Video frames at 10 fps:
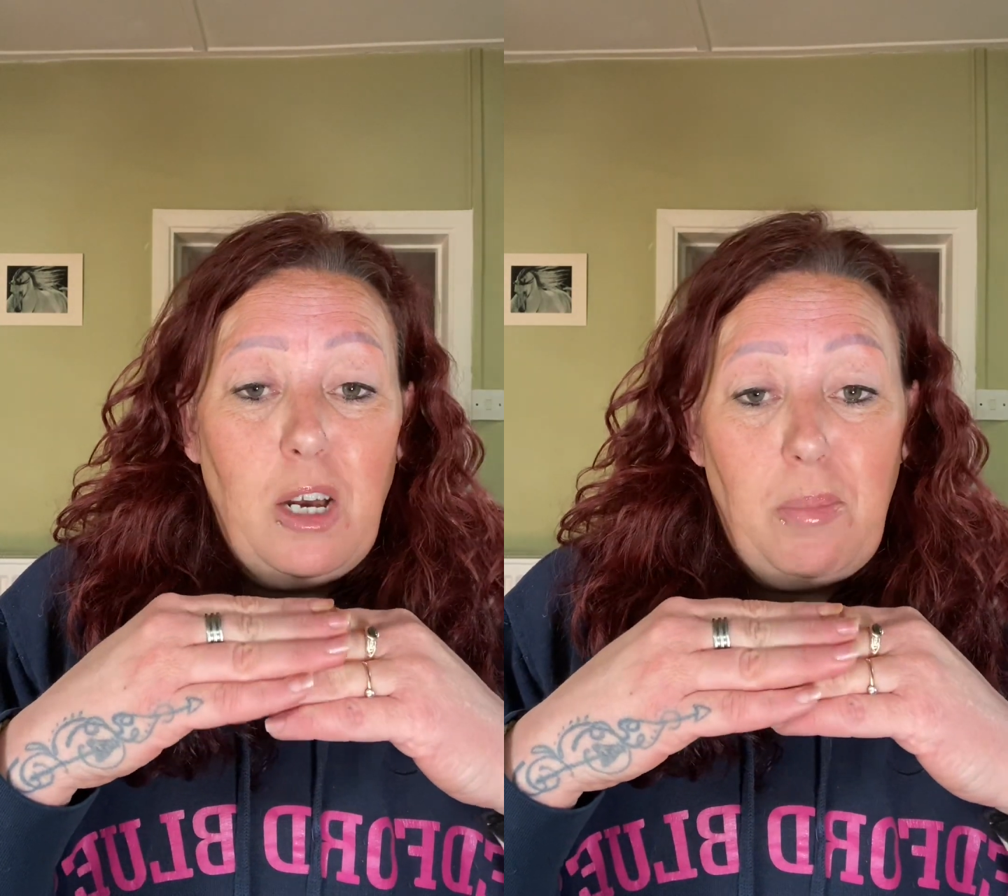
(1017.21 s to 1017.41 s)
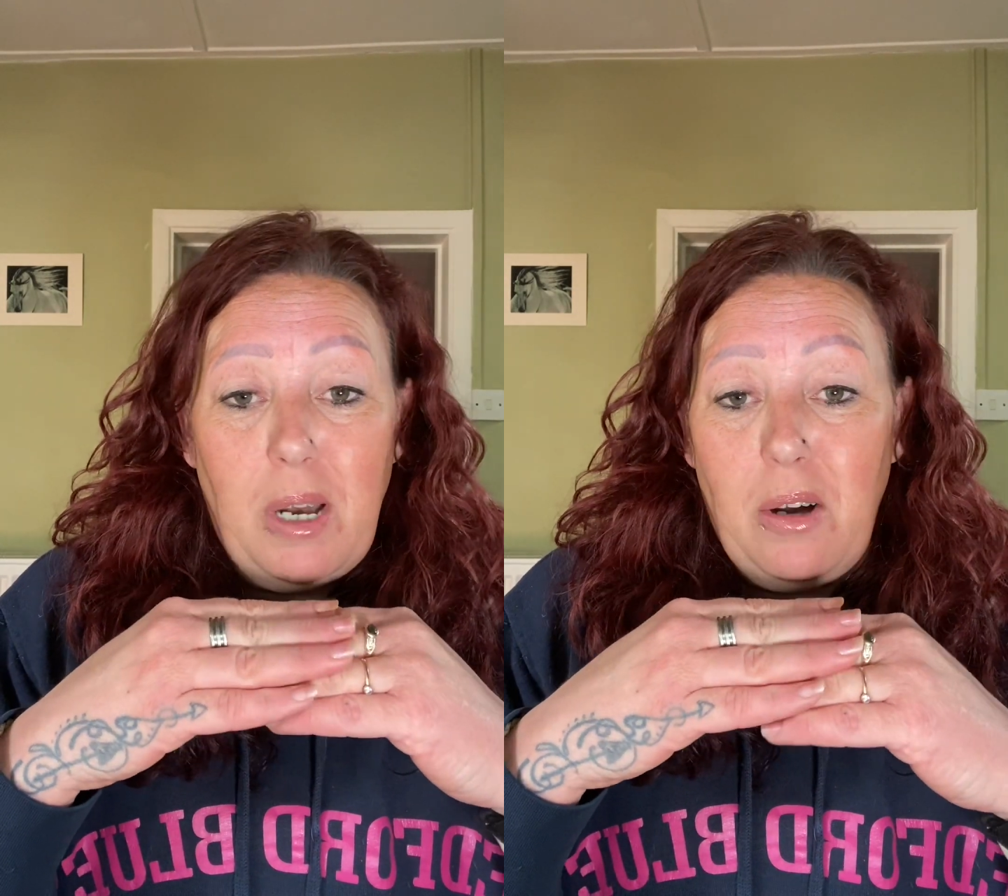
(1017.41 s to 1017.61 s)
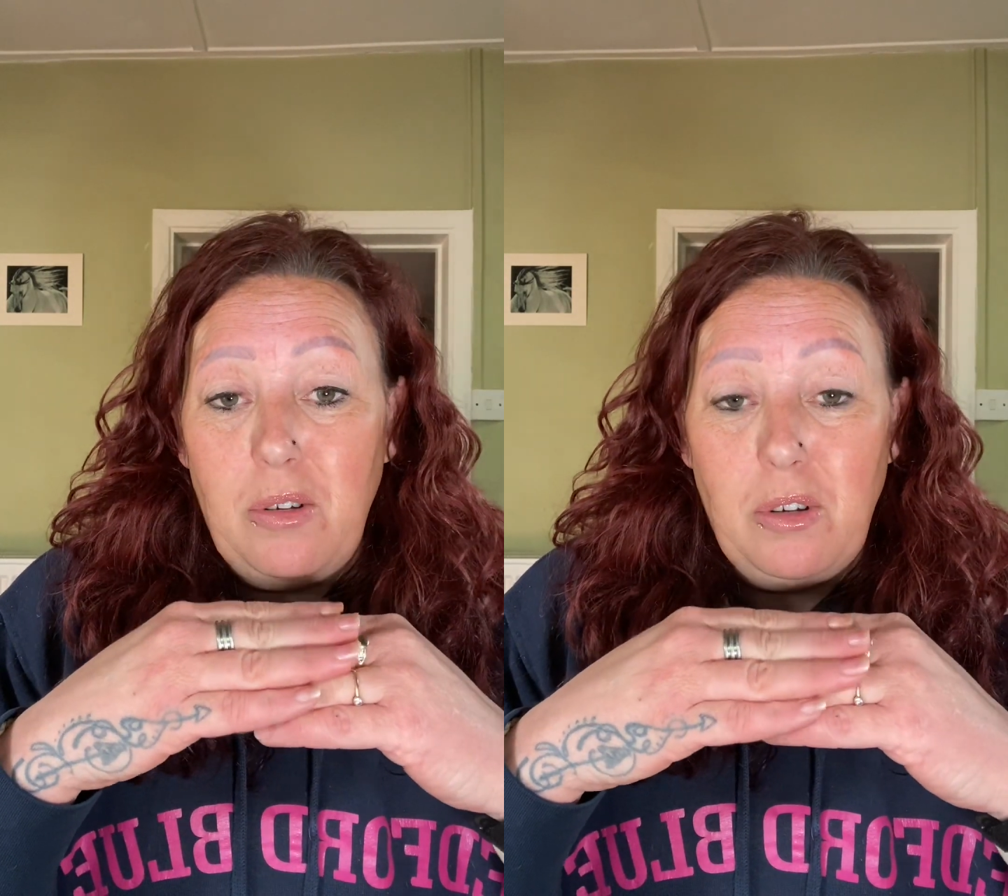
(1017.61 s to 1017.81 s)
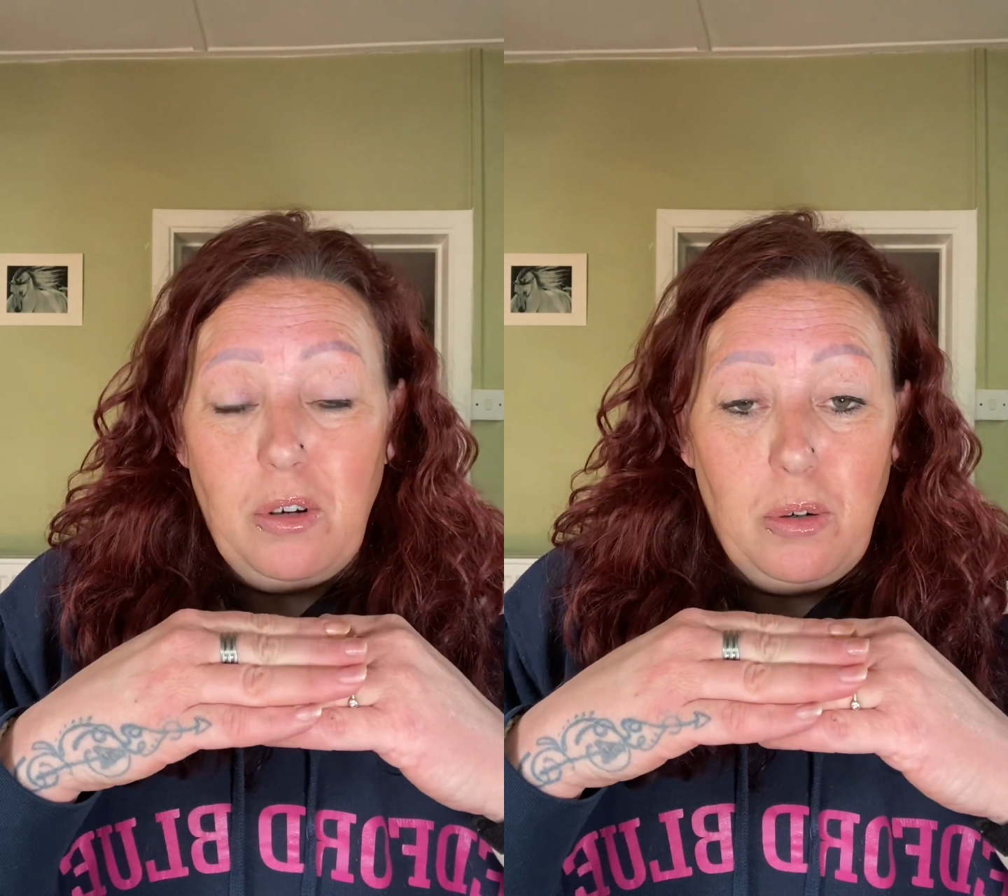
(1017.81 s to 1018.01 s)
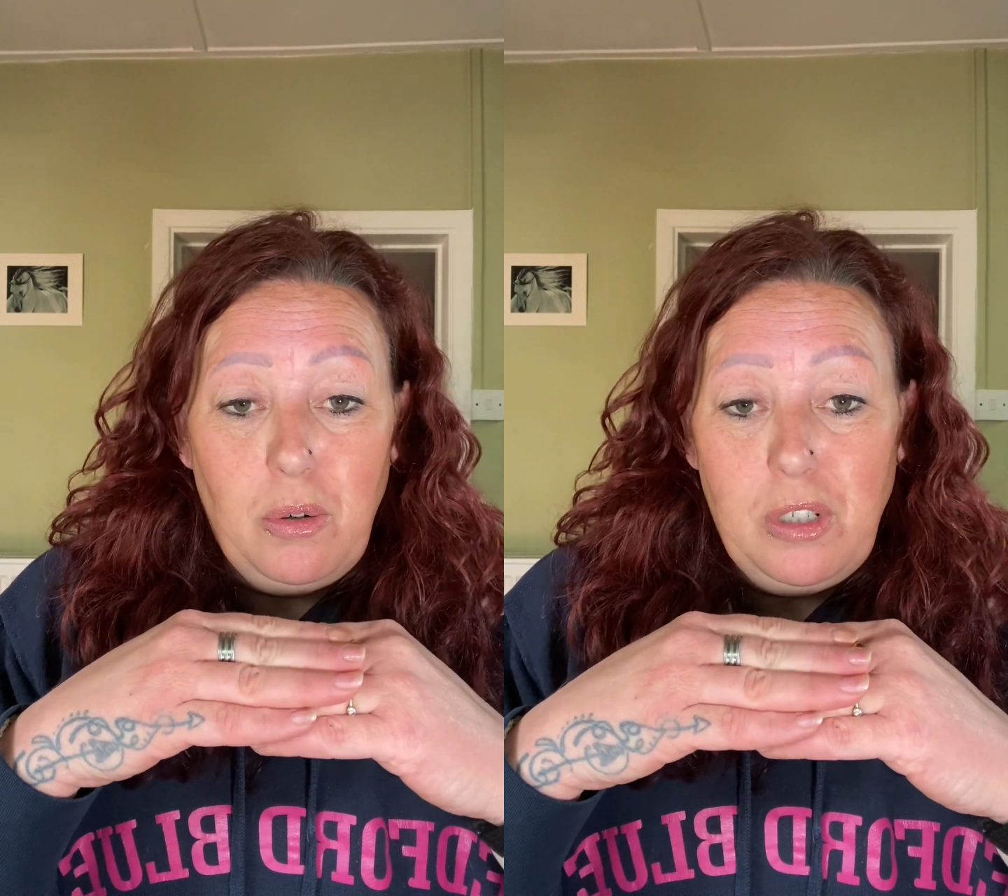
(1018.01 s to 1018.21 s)
about our
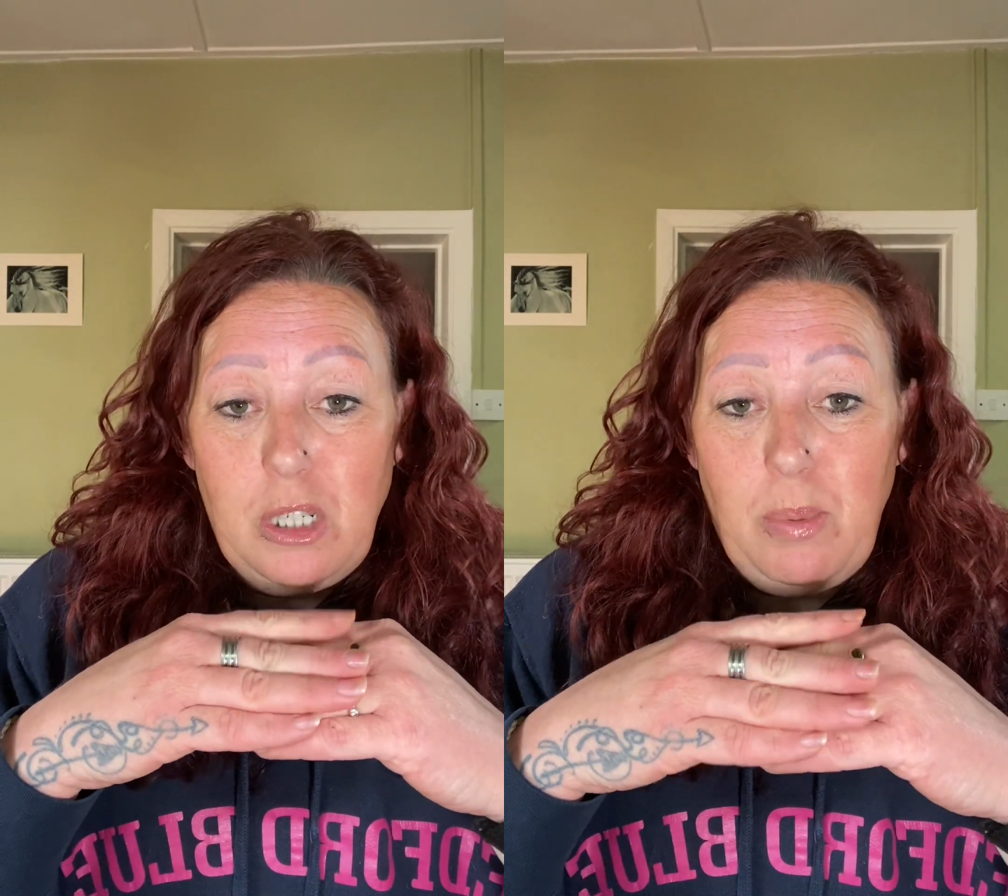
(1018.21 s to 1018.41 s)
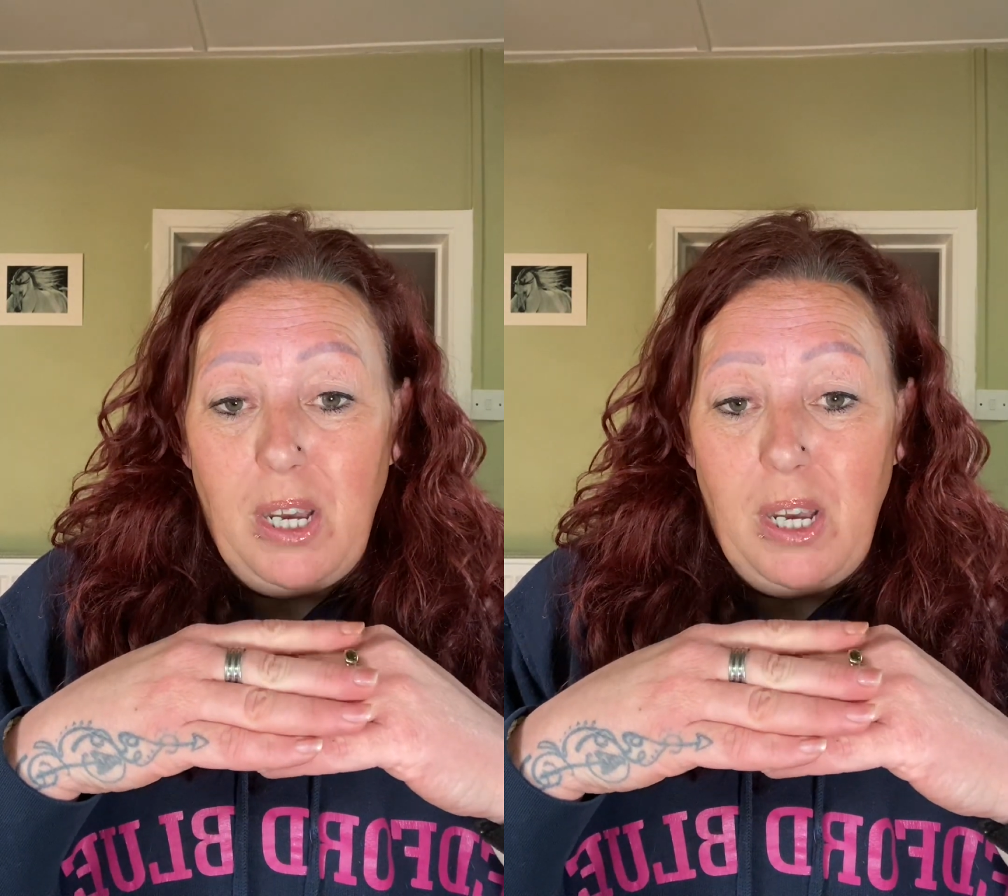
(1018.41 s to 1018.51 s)
horses'